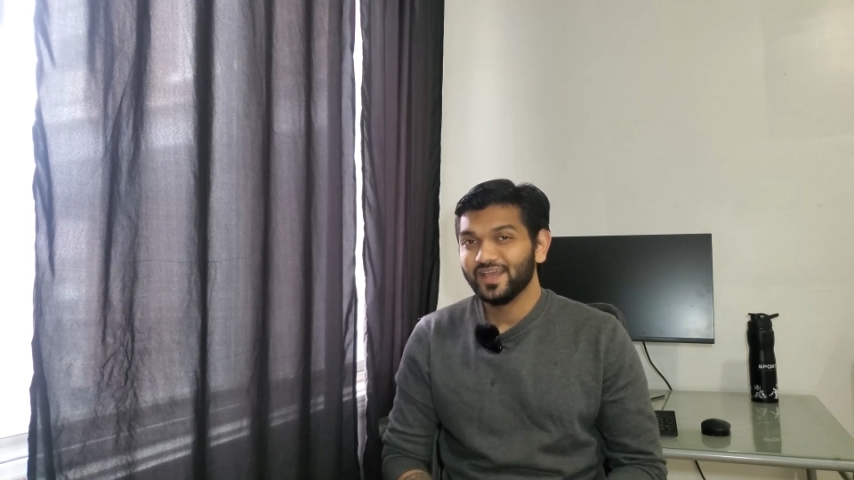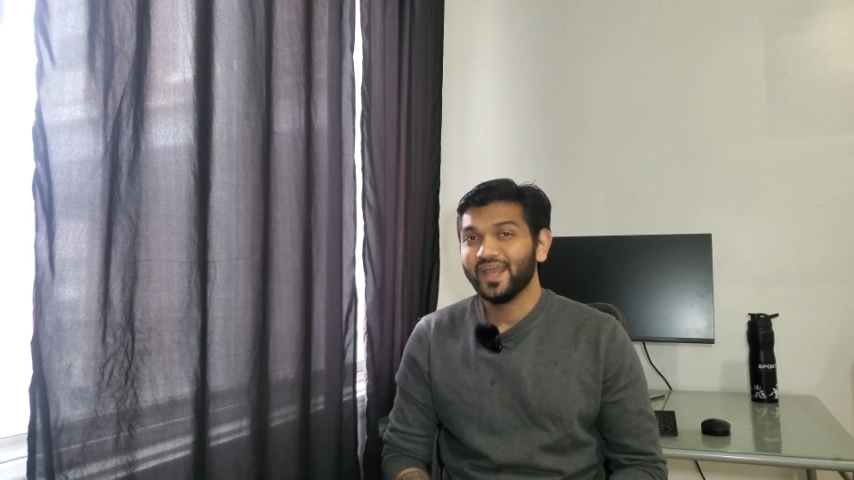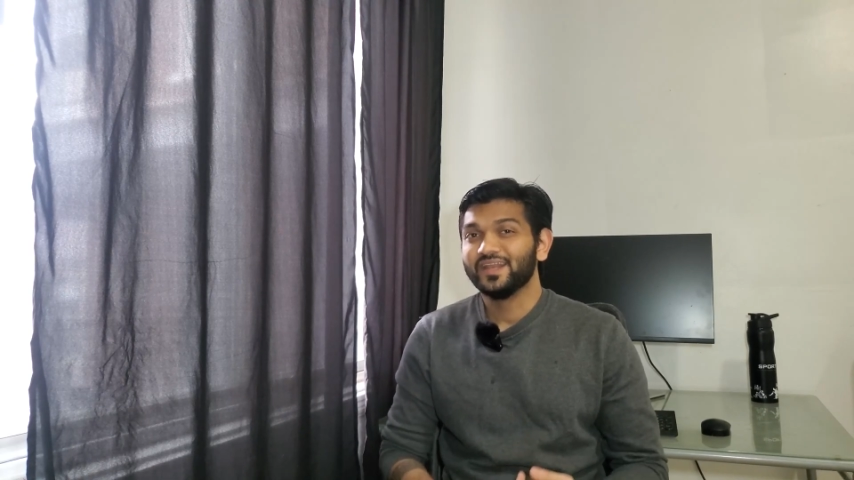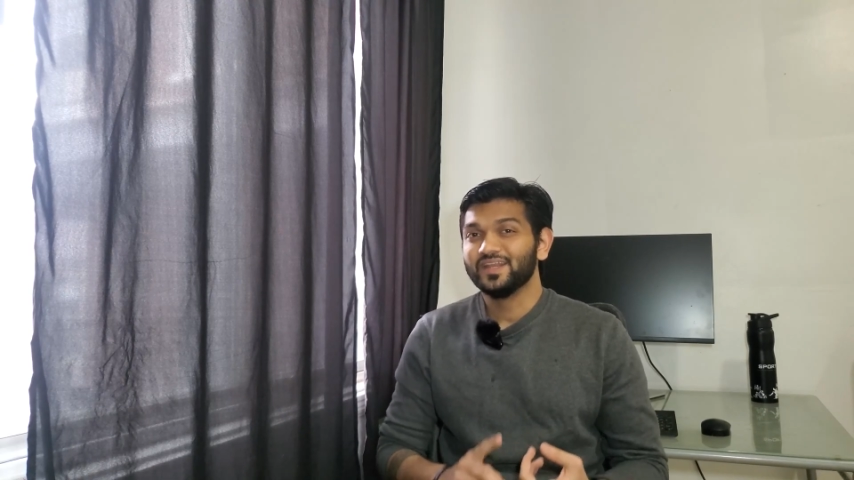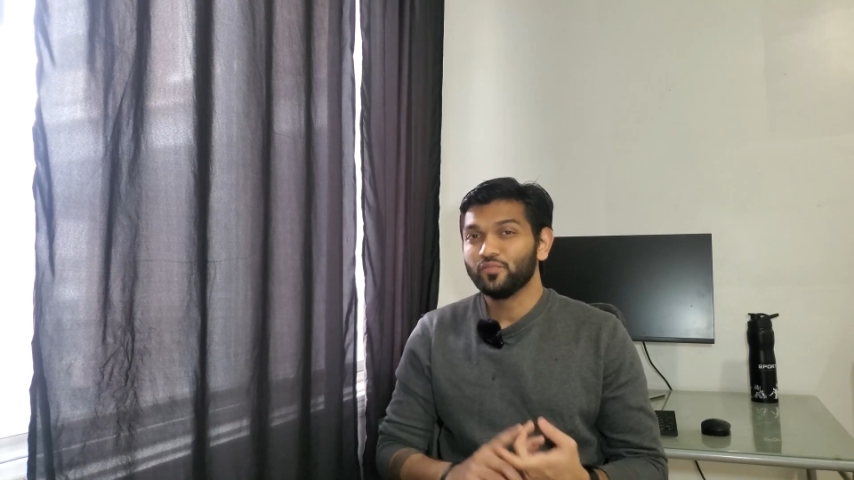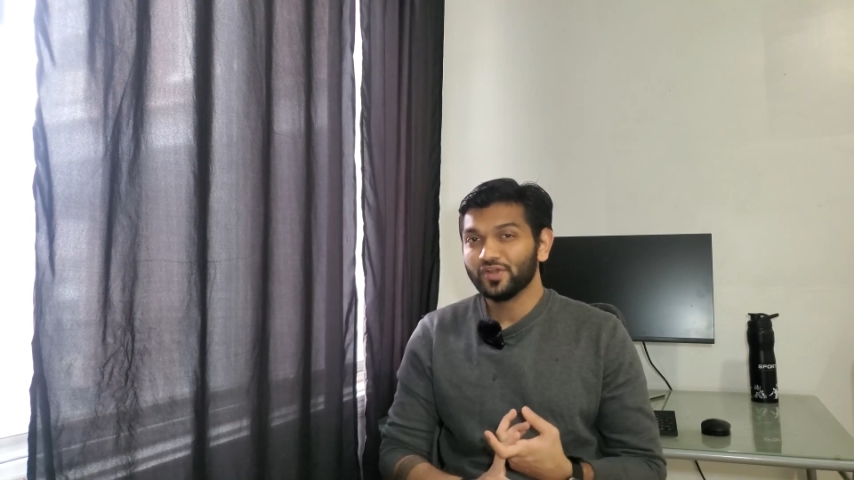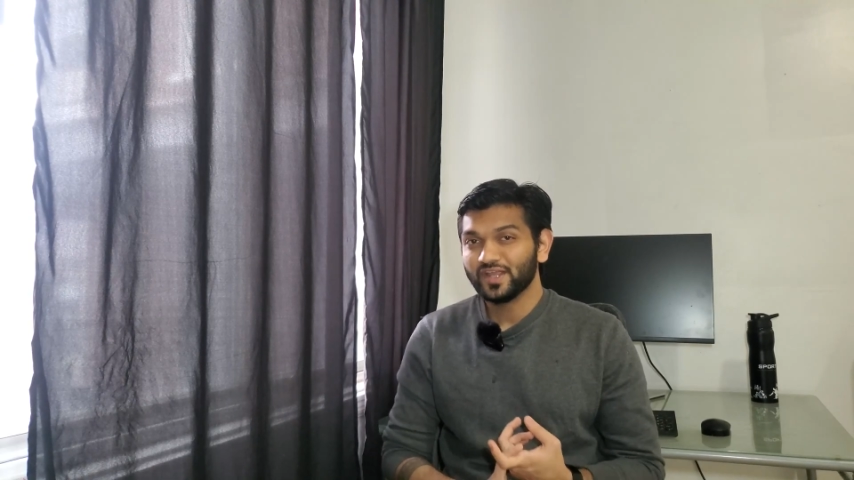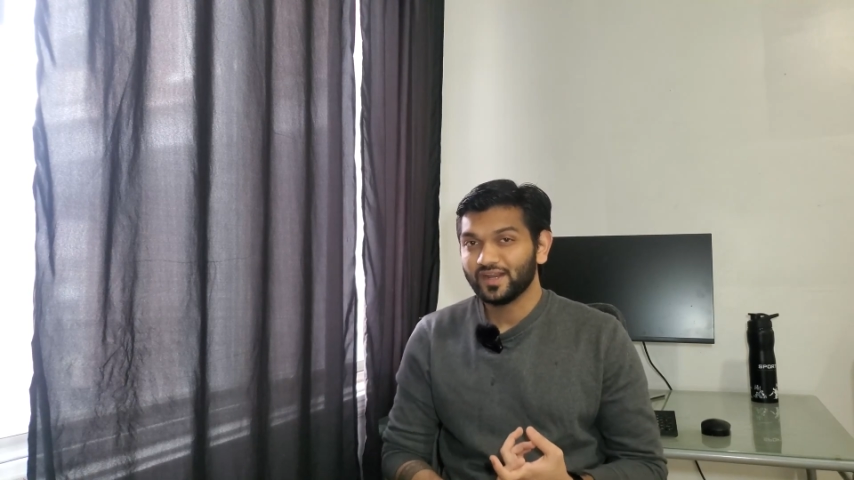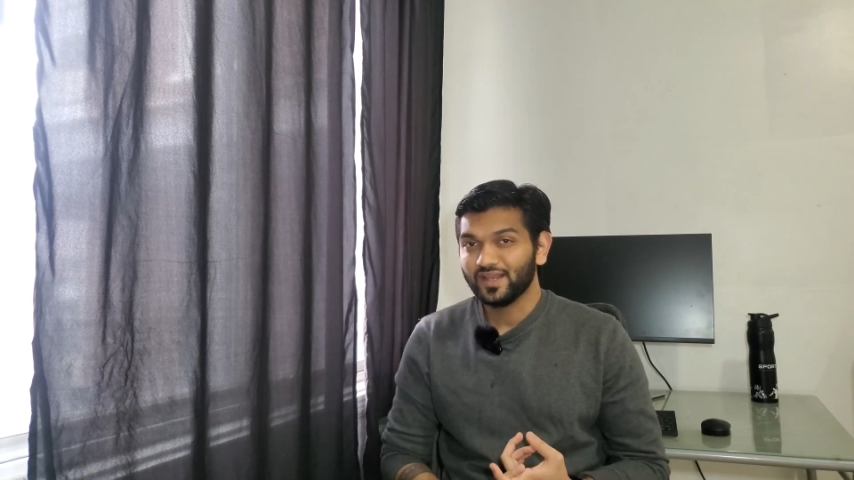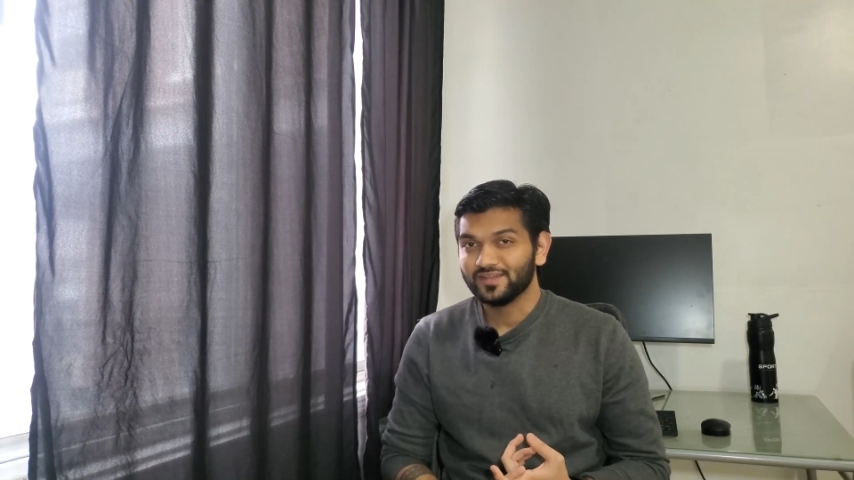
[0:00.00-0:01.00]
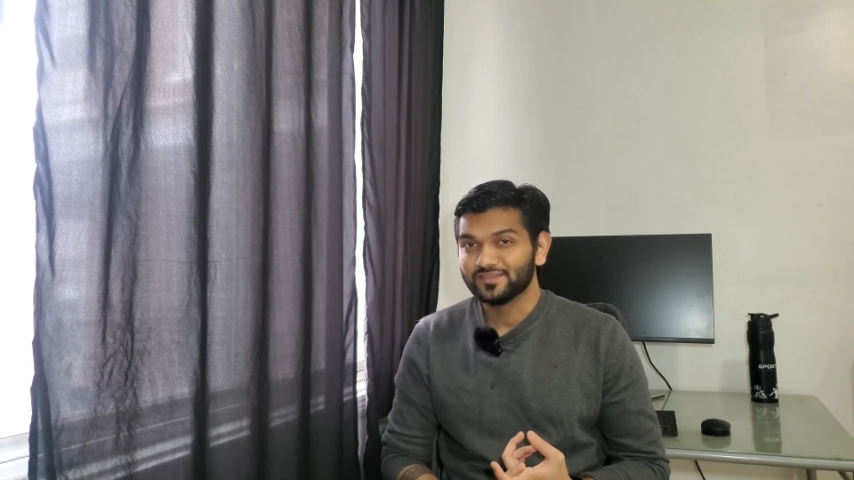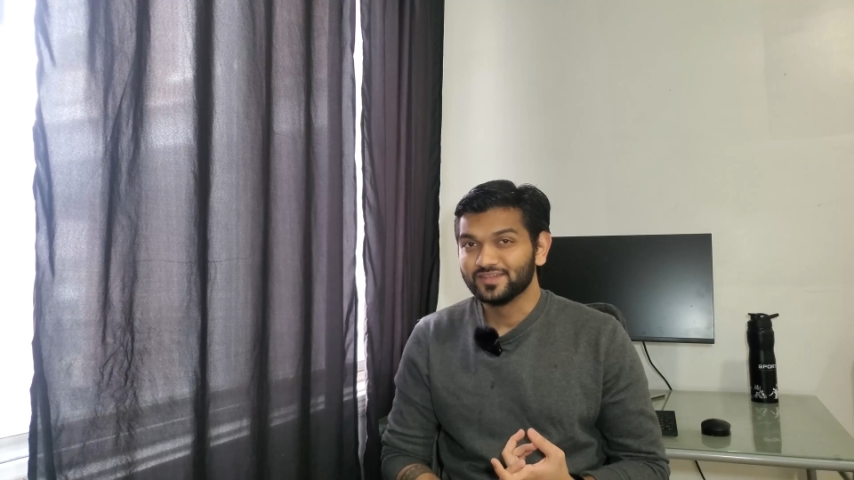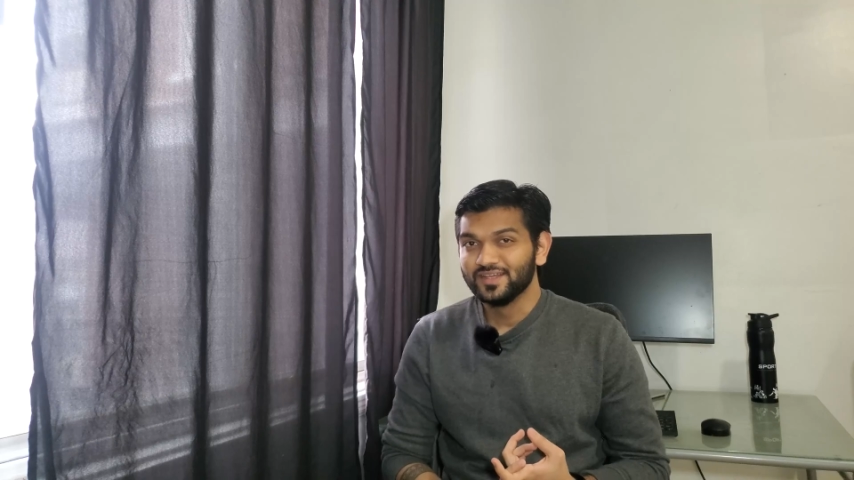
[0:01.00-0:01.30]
and reporting analyst